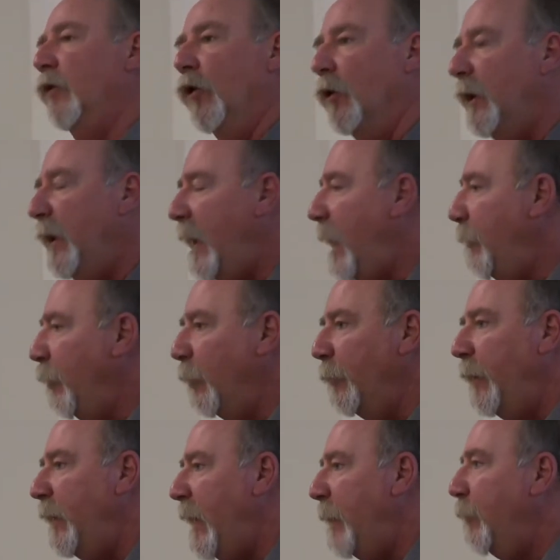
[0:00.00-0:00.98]
Early April,
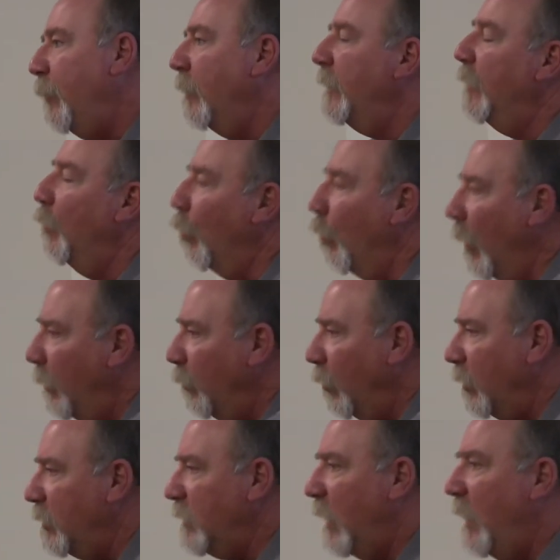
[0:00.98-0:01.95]
mid-April, and then one
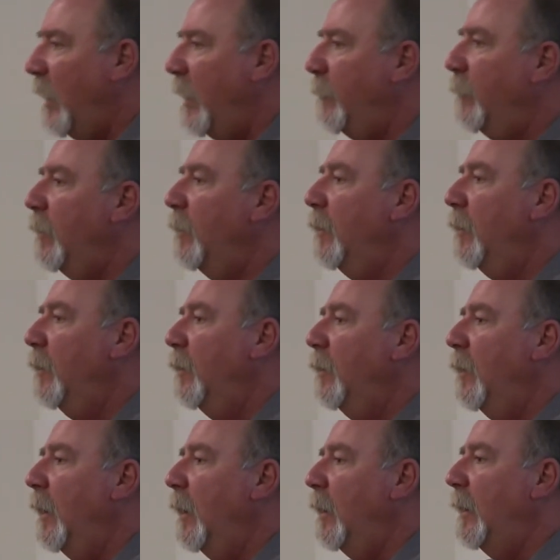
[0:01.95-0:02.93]
more time,
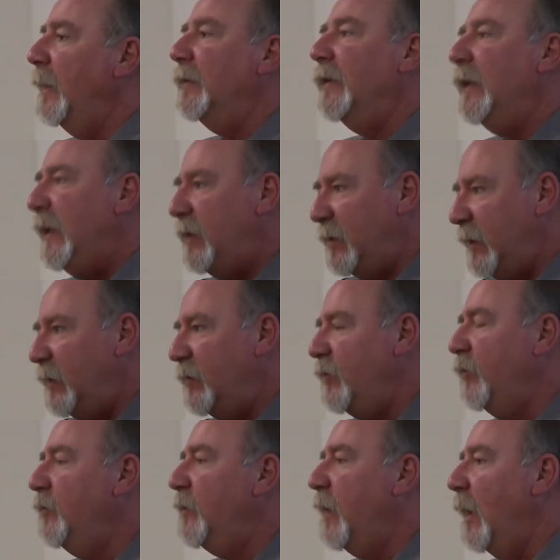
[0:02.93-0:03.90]
at least
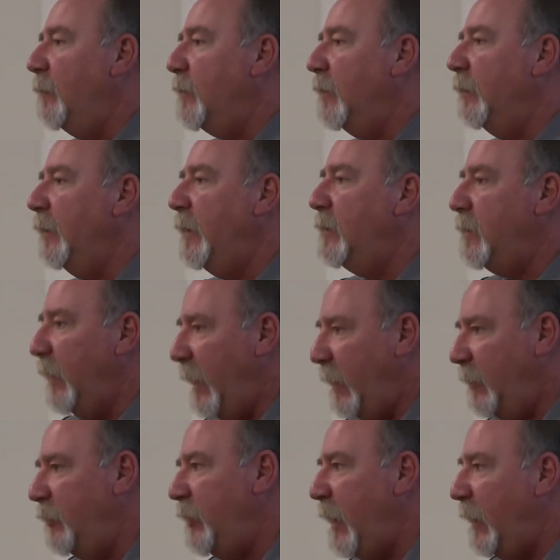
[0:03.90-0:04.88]
these 2 times, at least
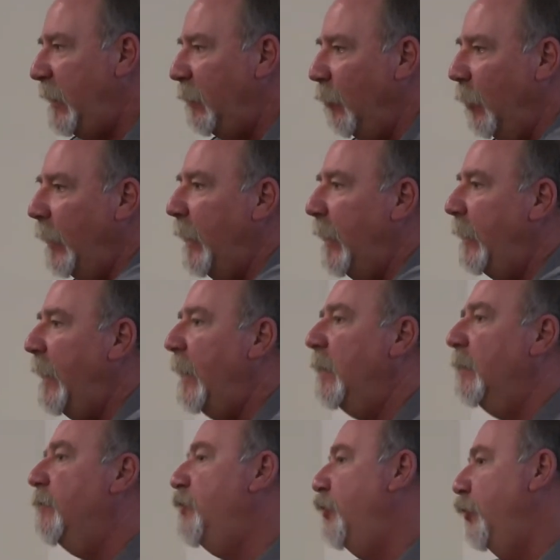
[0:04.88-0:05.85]
end of January and
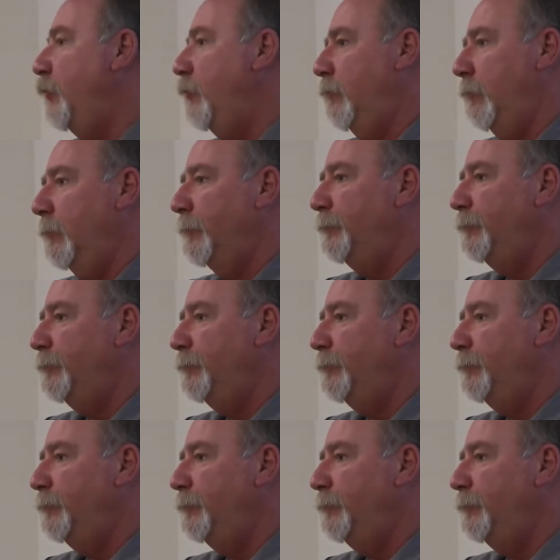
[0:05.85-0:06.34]
end of June.